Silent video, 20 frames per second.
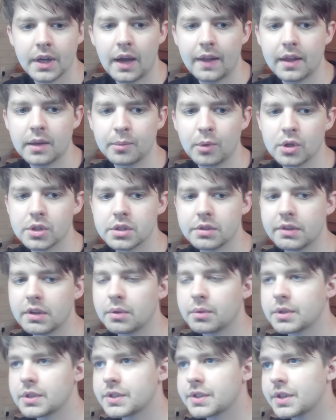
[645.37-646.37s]
I think most of it
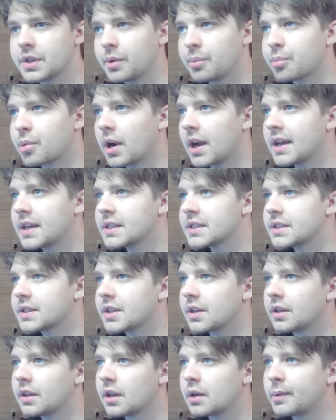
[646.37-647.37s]
was the price.
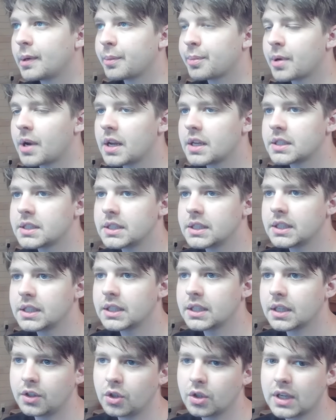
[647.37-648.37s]
They're a little bit
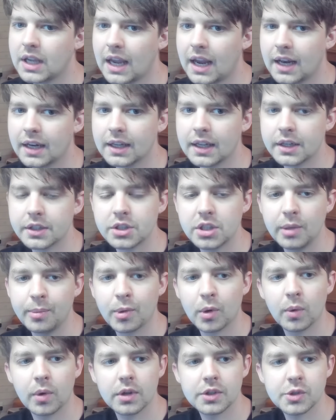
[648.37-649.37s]
pricey. You can get cheaper
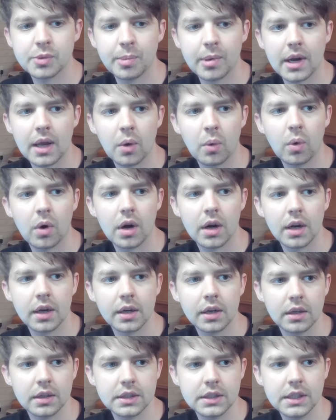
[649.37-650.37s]
ones, but I wanted
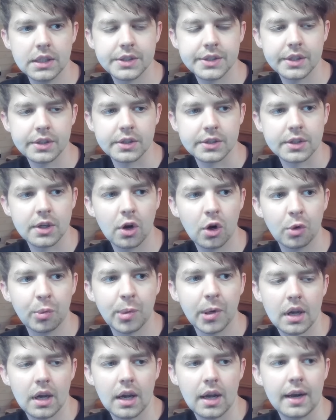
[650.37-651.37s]
a decent scope,
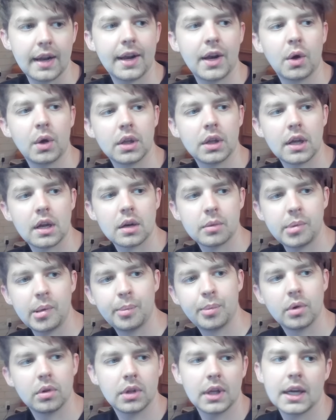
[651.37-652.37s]
and I know a lot of
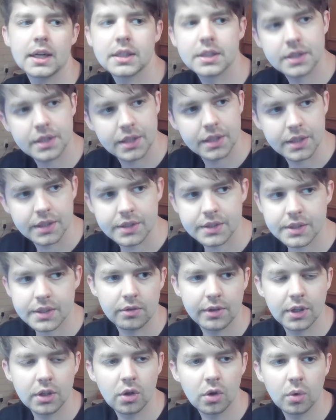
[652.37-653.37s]
people liked this
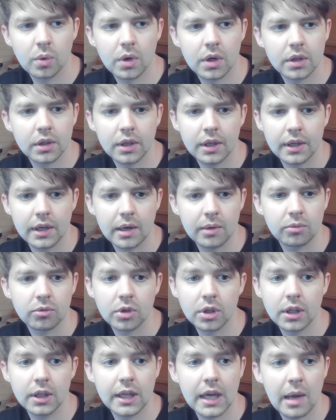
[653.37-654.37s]
Regal one, and I'm
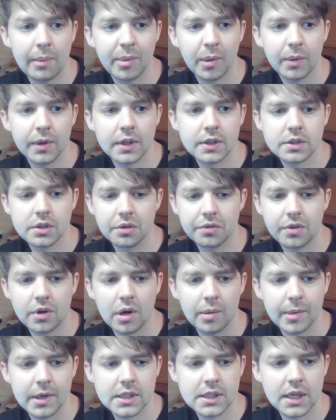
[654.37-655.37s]
really happy with it so far.
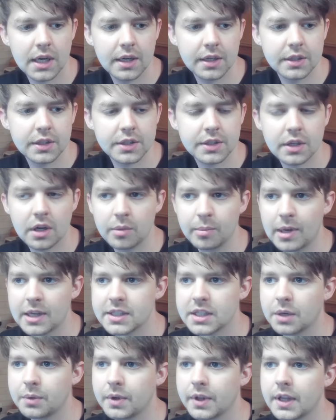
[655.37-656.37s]
I'm excited to start
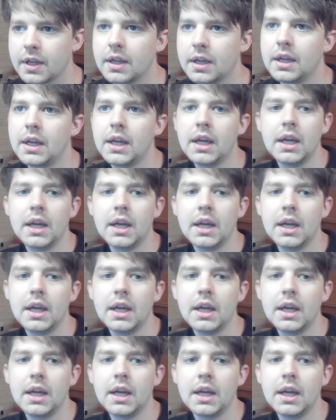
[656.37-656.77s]
messing with it.